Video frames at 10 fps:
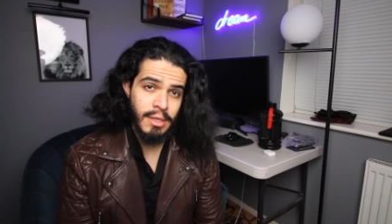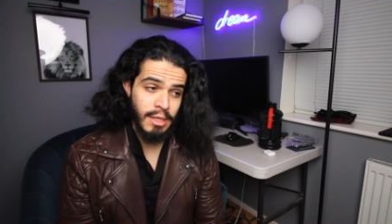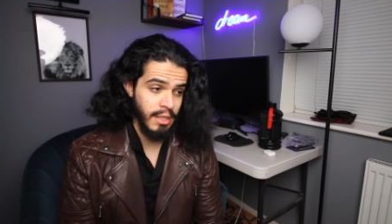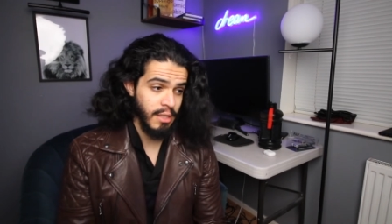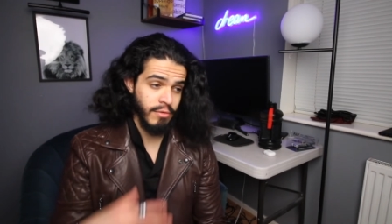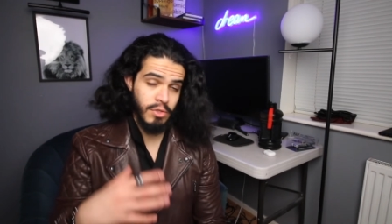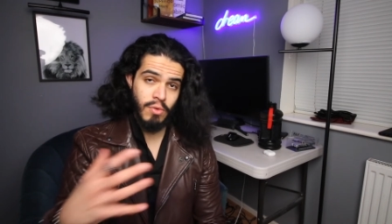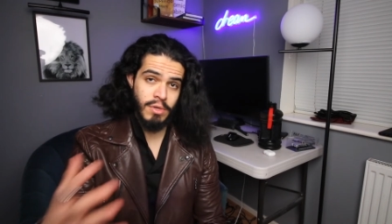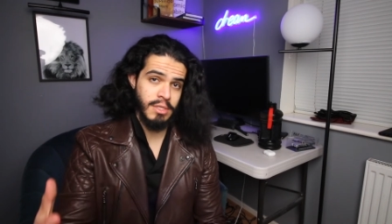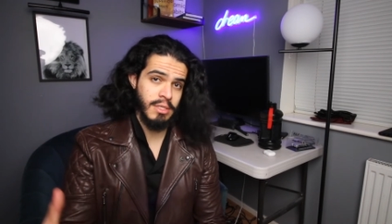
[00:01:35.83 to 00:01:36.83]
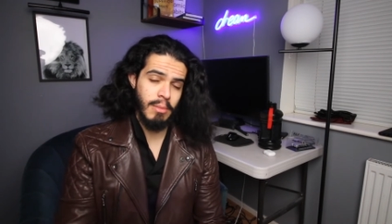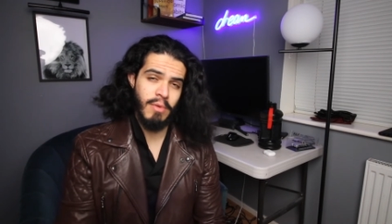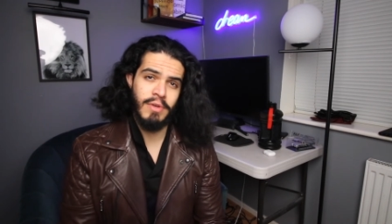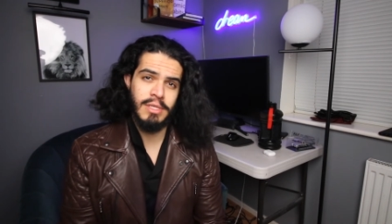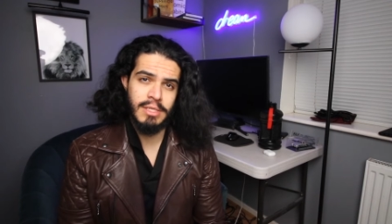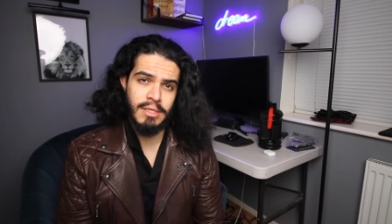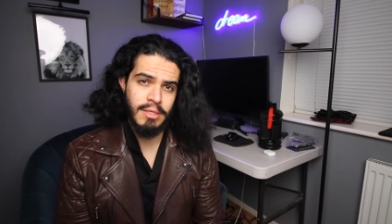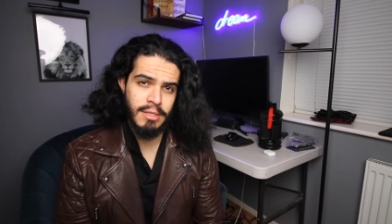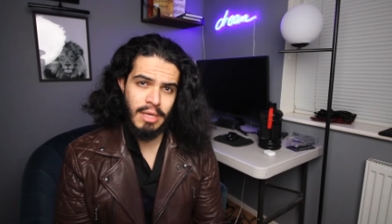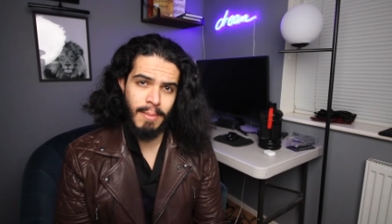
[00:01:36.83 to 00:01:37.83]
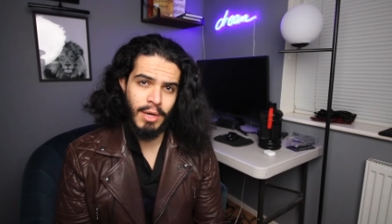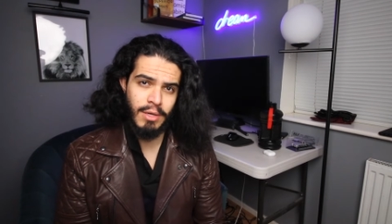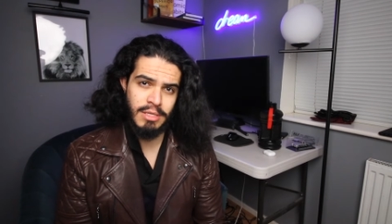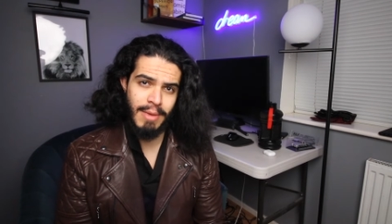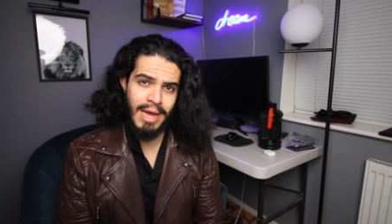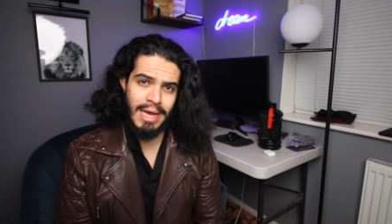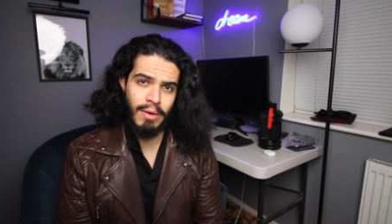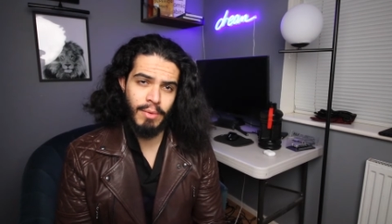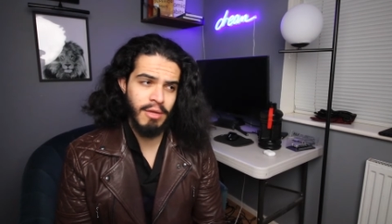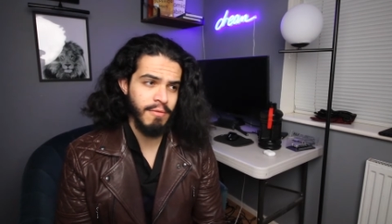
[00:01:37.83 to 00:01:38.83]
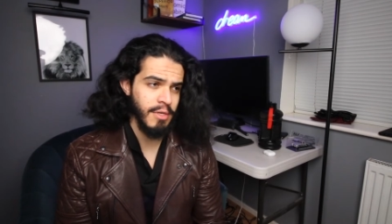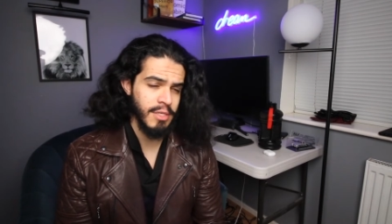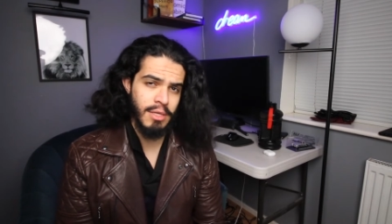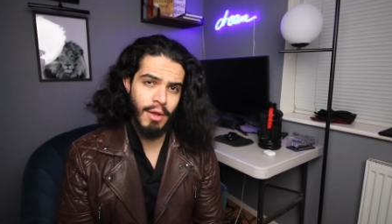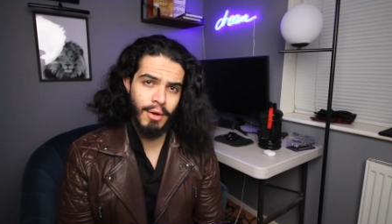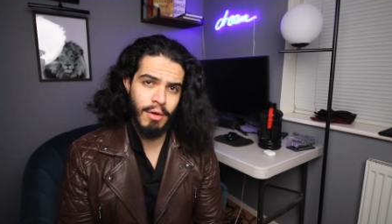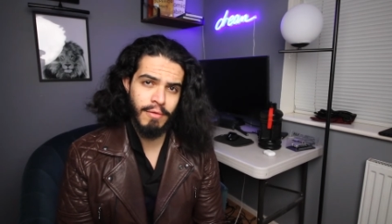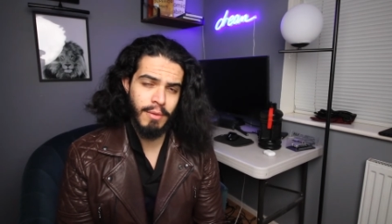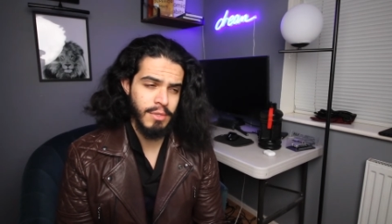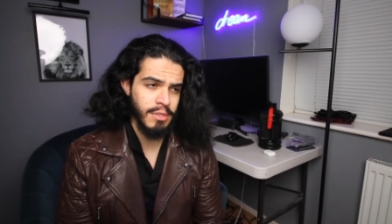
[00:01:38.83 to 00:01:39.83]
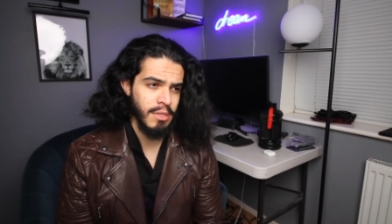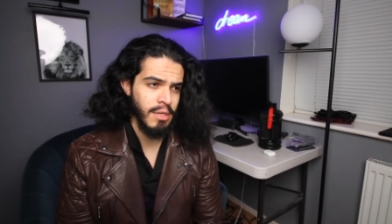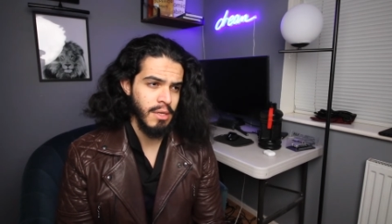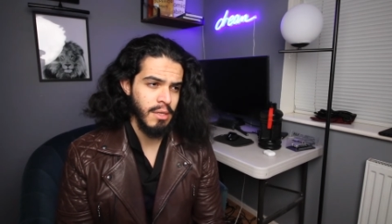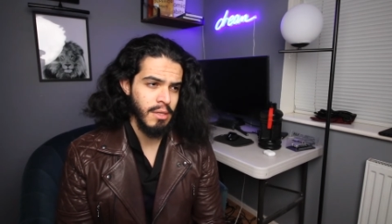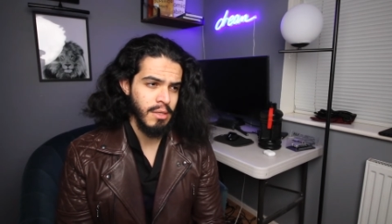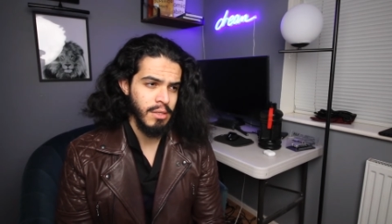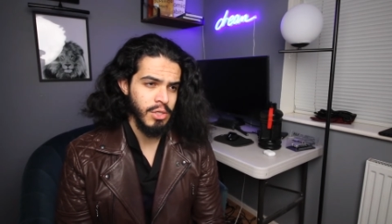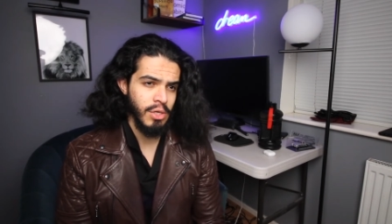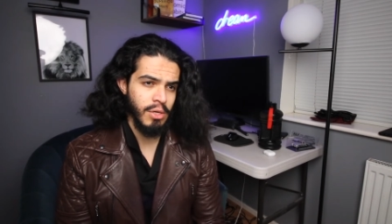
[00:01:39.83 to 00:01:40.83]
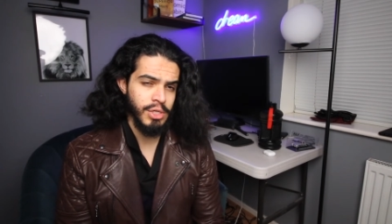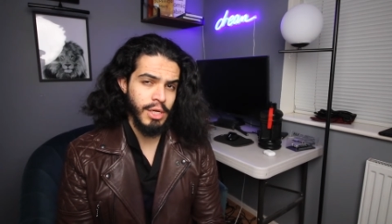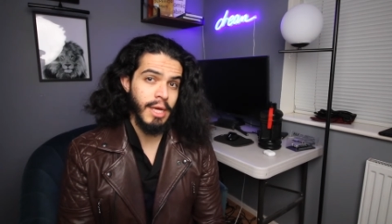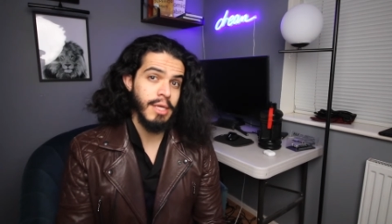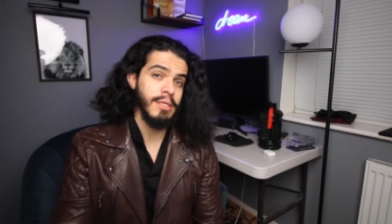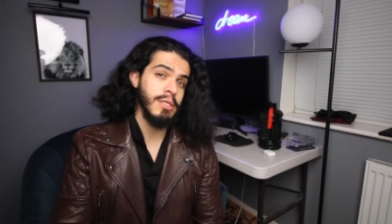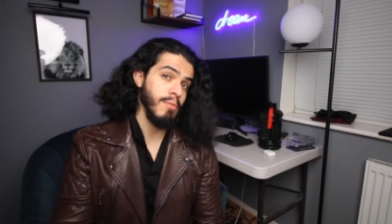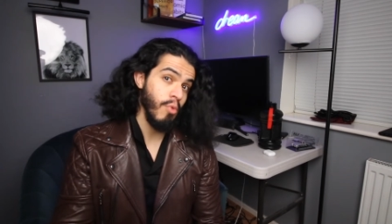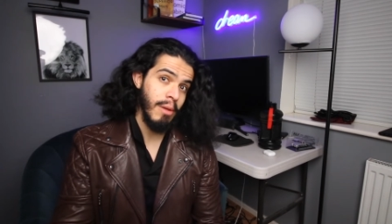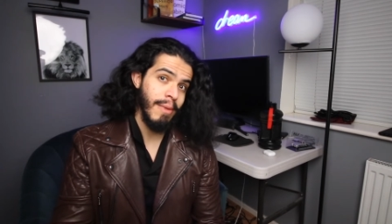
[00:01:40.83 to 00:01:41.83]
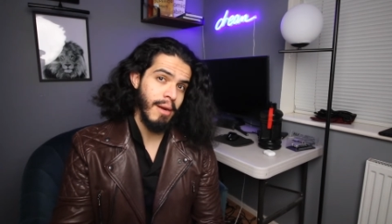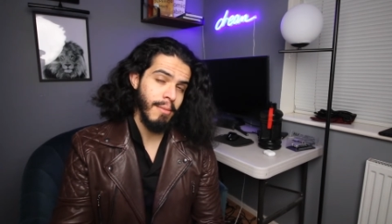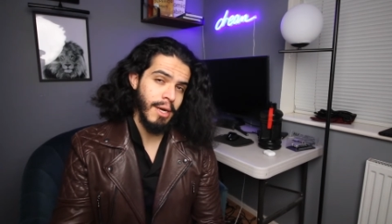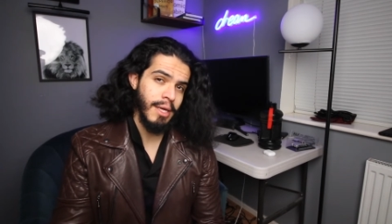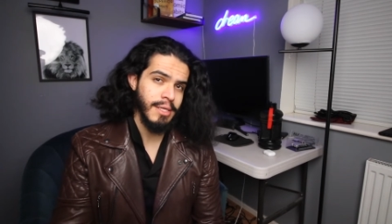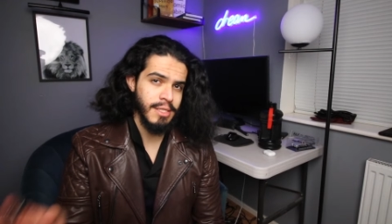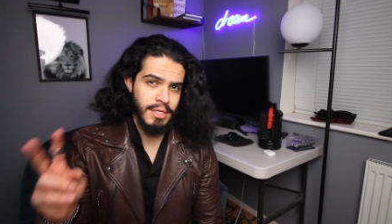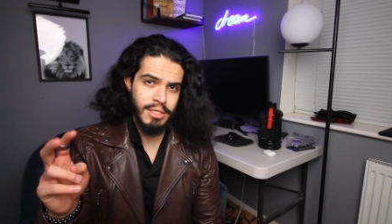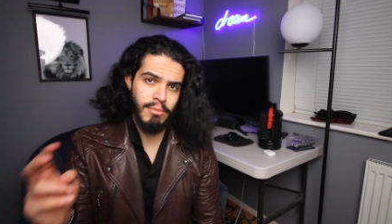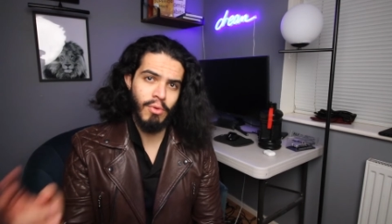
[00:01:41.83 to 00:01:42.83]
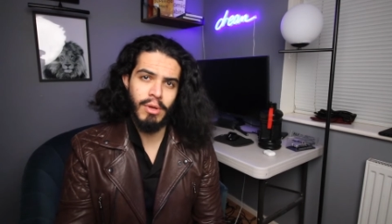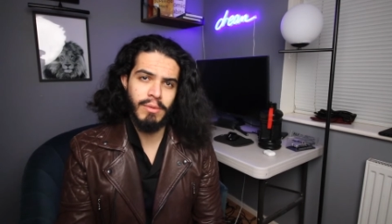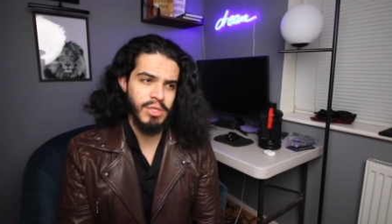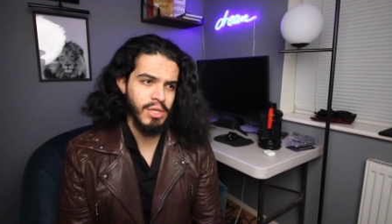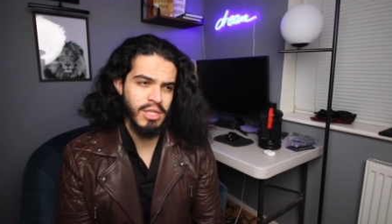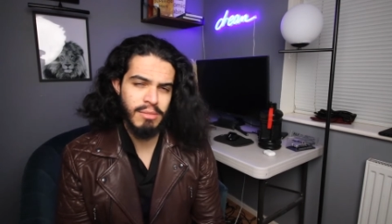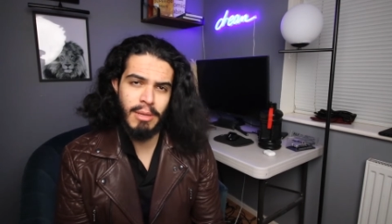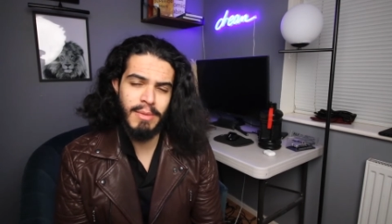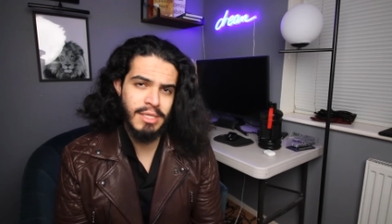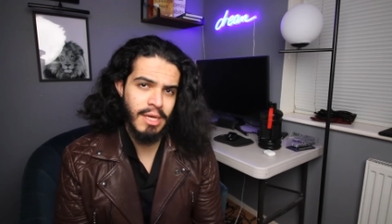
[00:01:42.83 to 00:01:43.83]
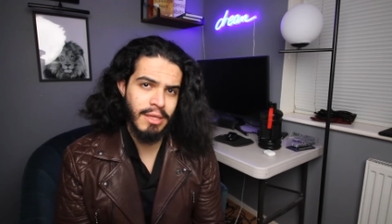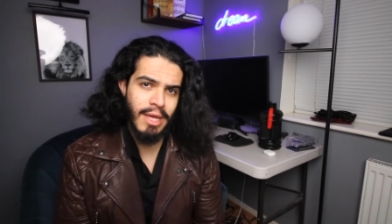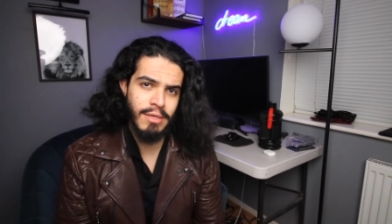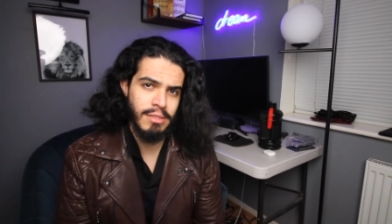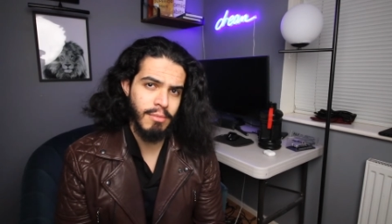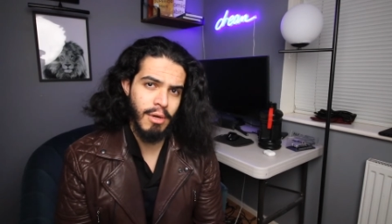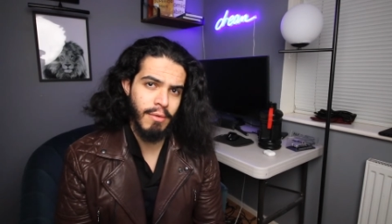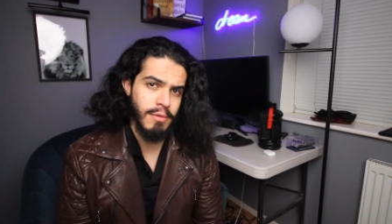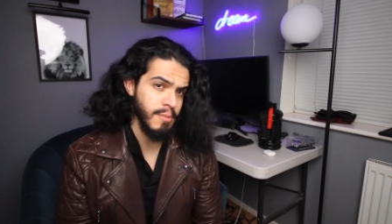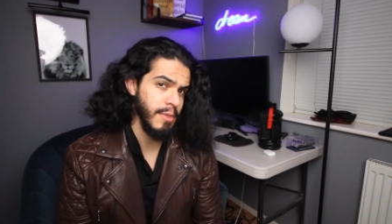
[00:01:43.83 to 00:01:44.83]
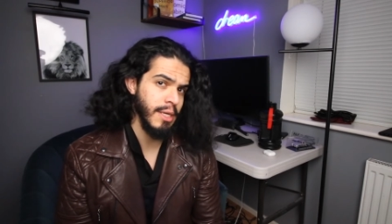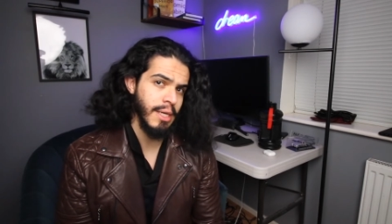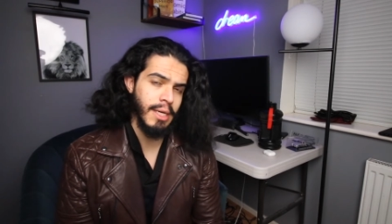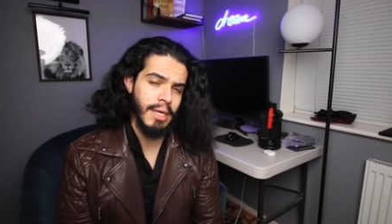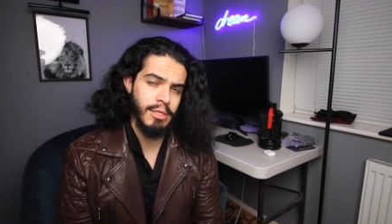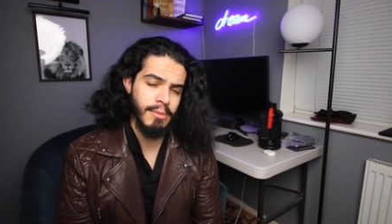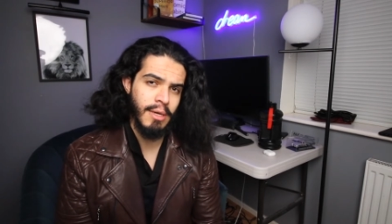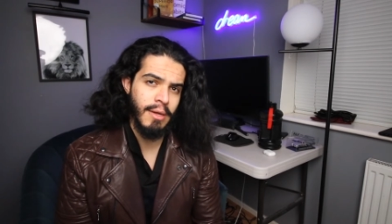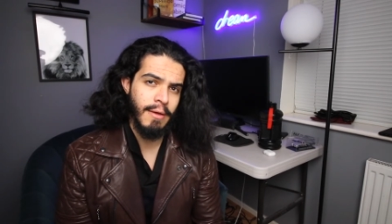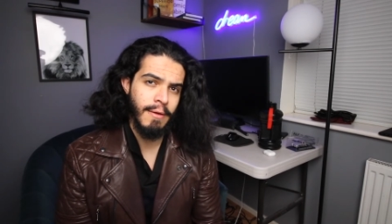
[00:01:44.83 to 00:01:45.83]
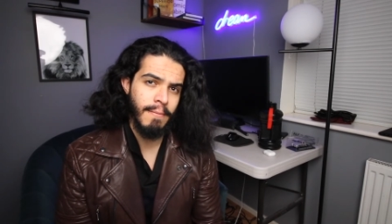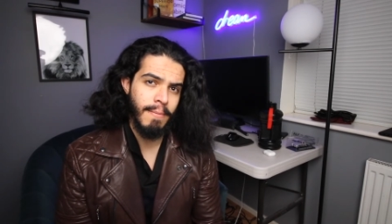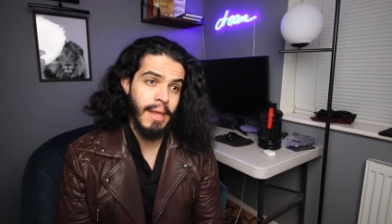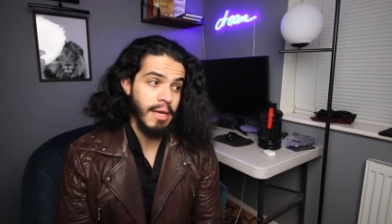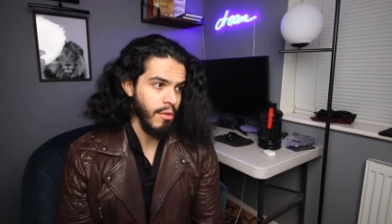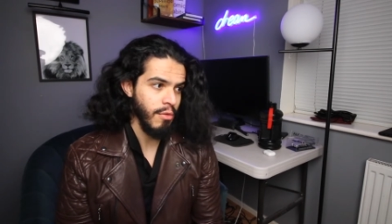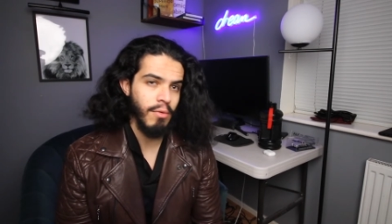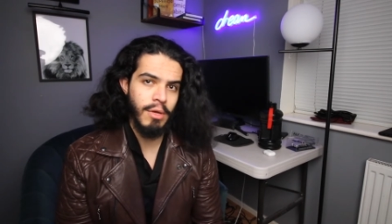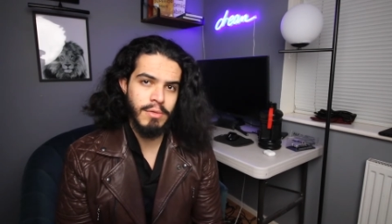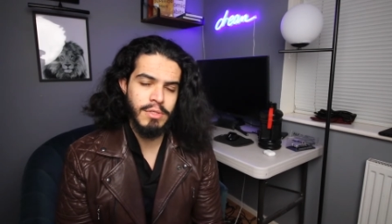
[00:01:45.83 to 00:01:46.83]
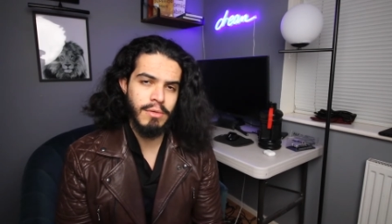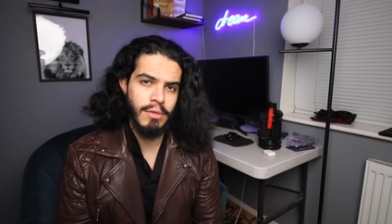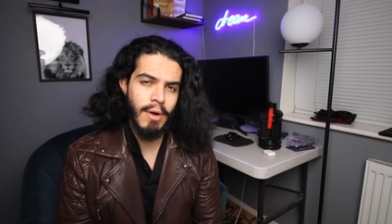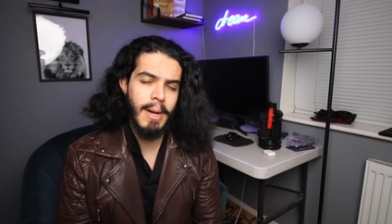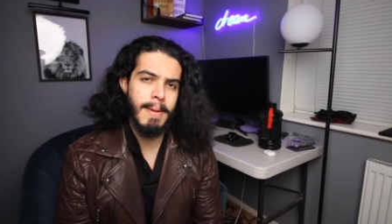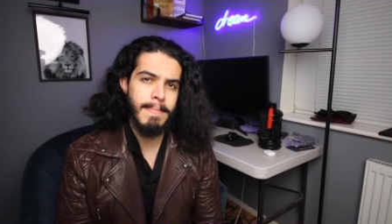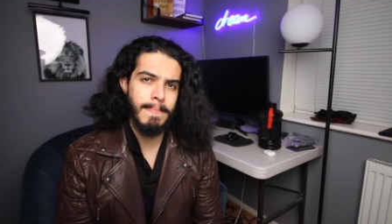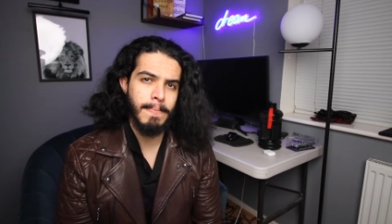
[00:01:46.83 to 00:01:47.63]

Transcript: And he even talks in some of his seminars about how when he first started off, he was charging a small amount of money. I say small, he was charging maybe 10,000 per speaking engagement. And he thought he was doing great.